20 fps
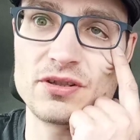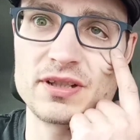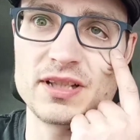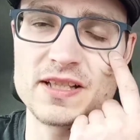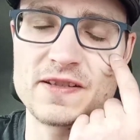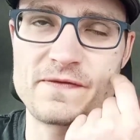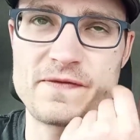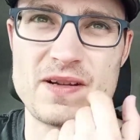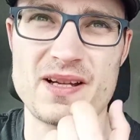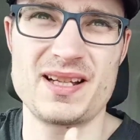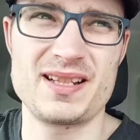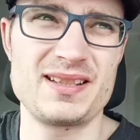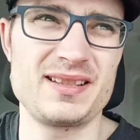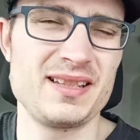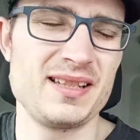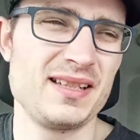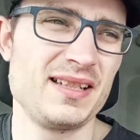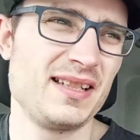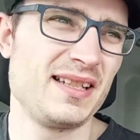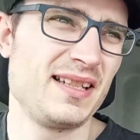that's fine.
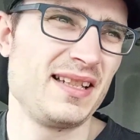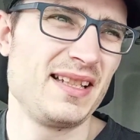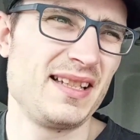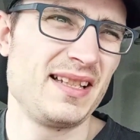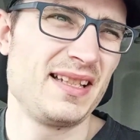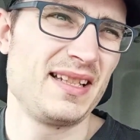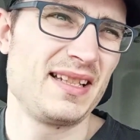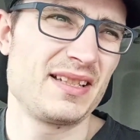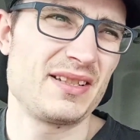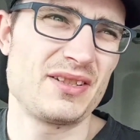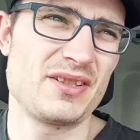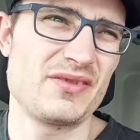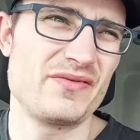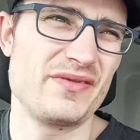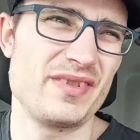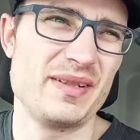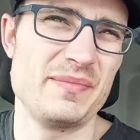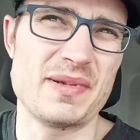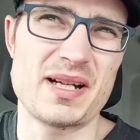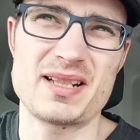So it doesn't
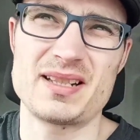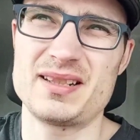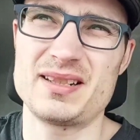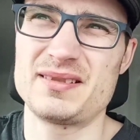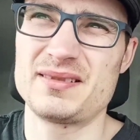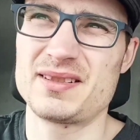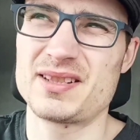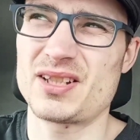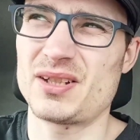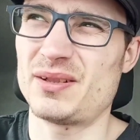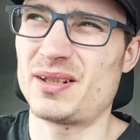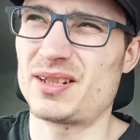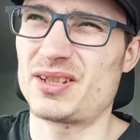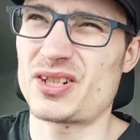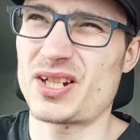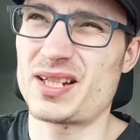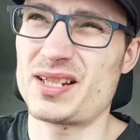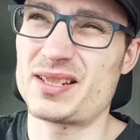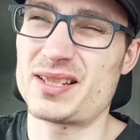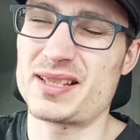really matter. So I
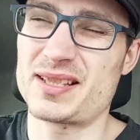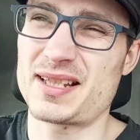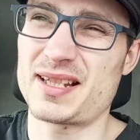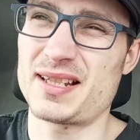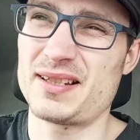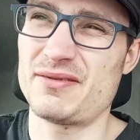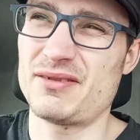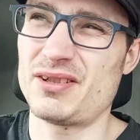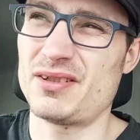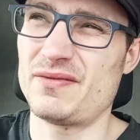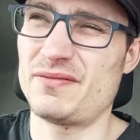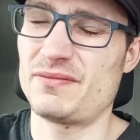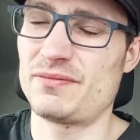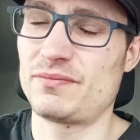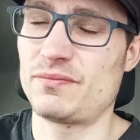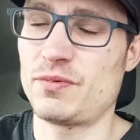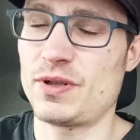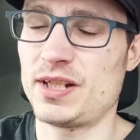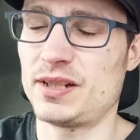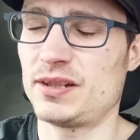changed the tyre out,
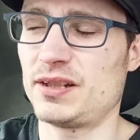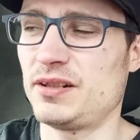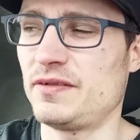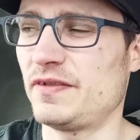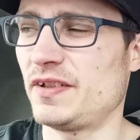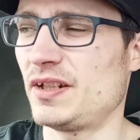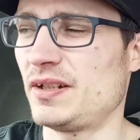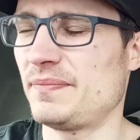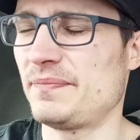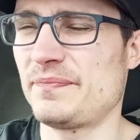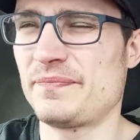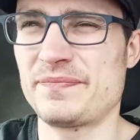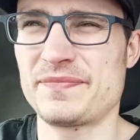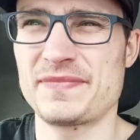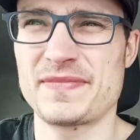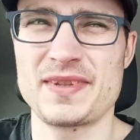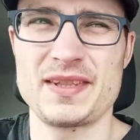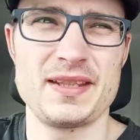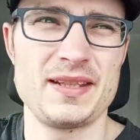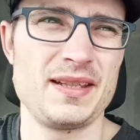wheel over.
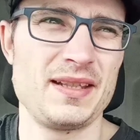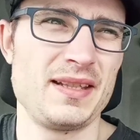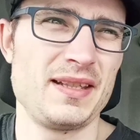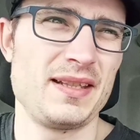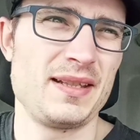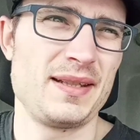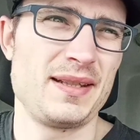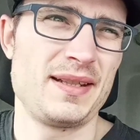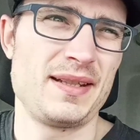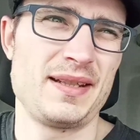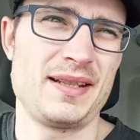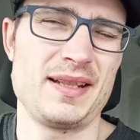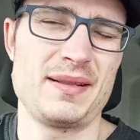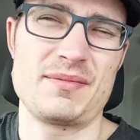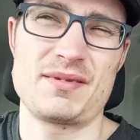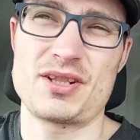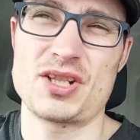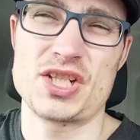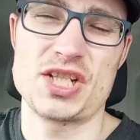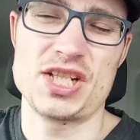And
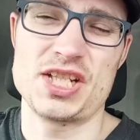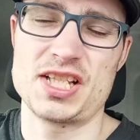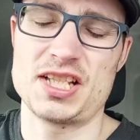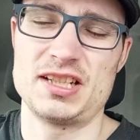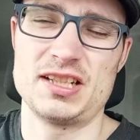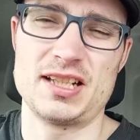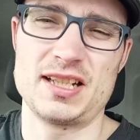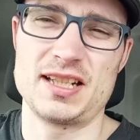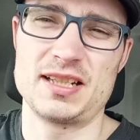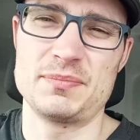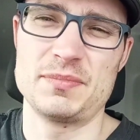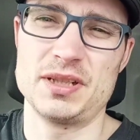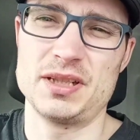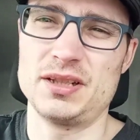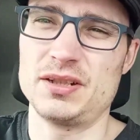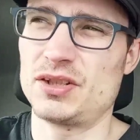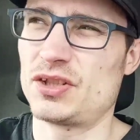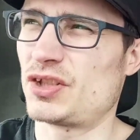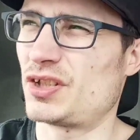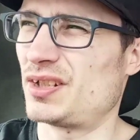because she said that, I had my
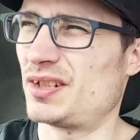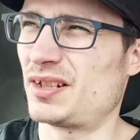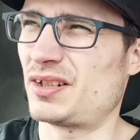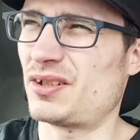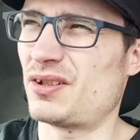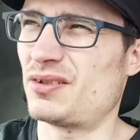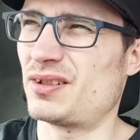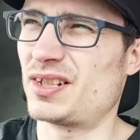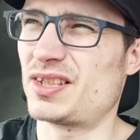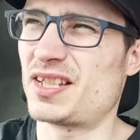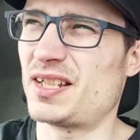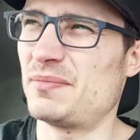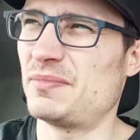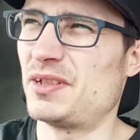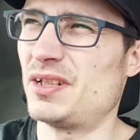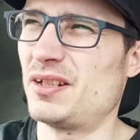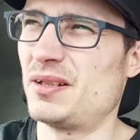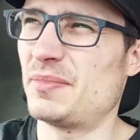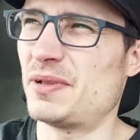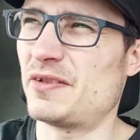lunch and I got the tip
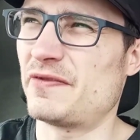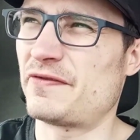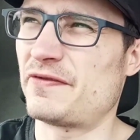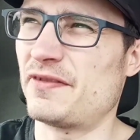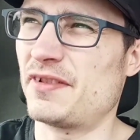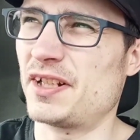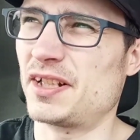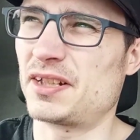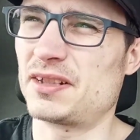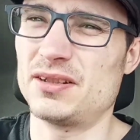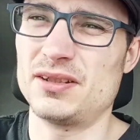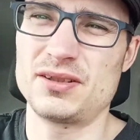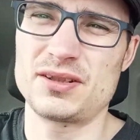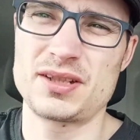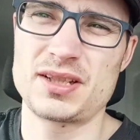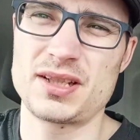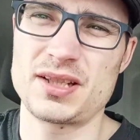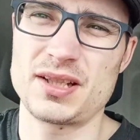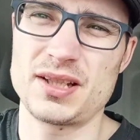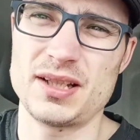done about 3 o'clock.
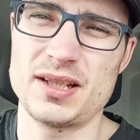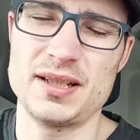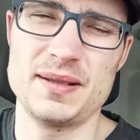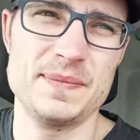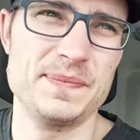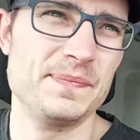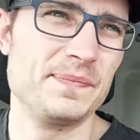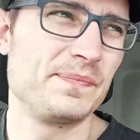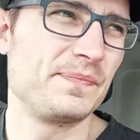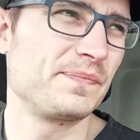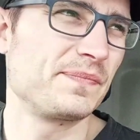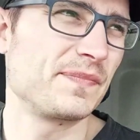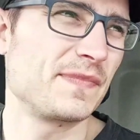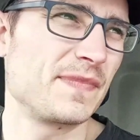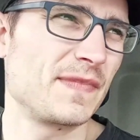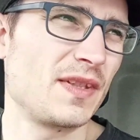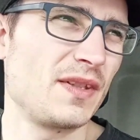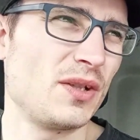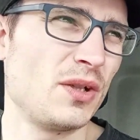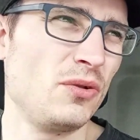
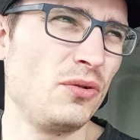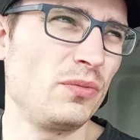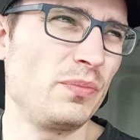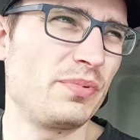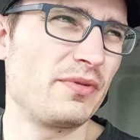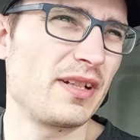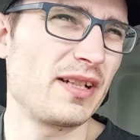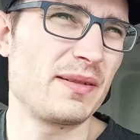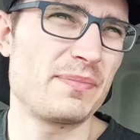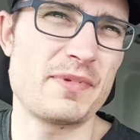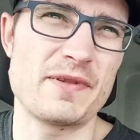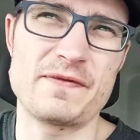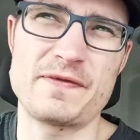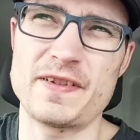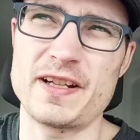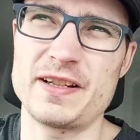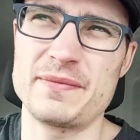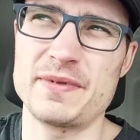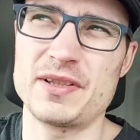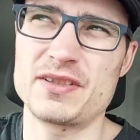Oldbury, about
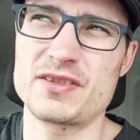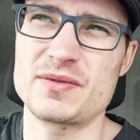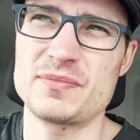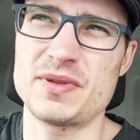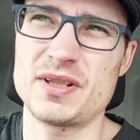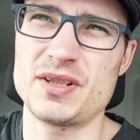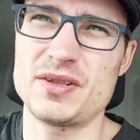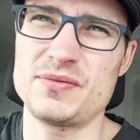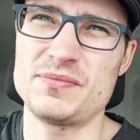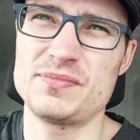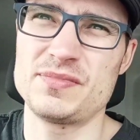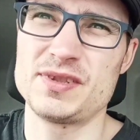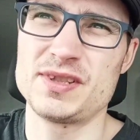5 miles from home.